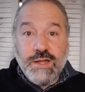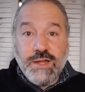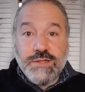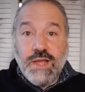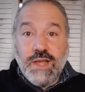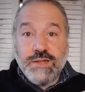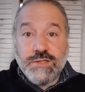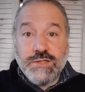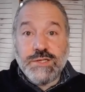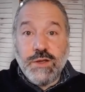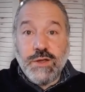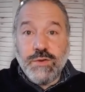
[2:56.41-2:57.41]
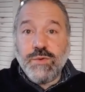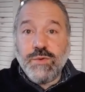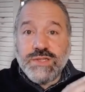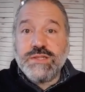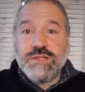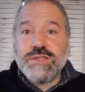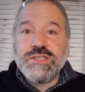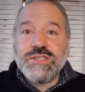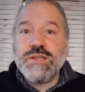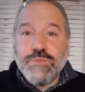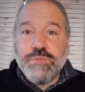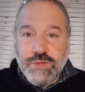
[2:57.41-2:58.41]
And so it wasn't
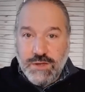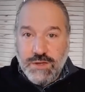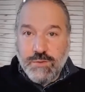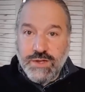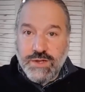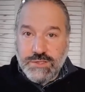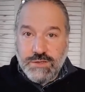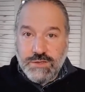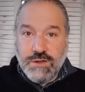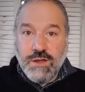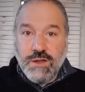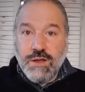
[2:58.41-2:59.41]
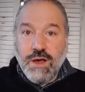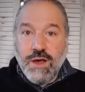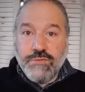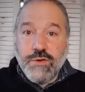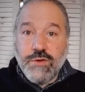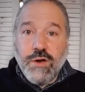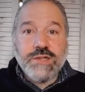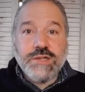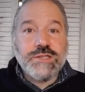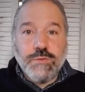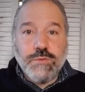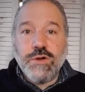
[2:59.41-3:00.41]
simply a question of
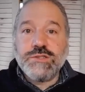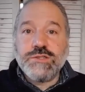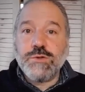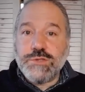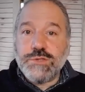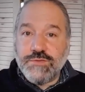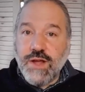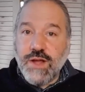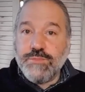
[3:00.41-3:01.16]
cost. There were all sorts of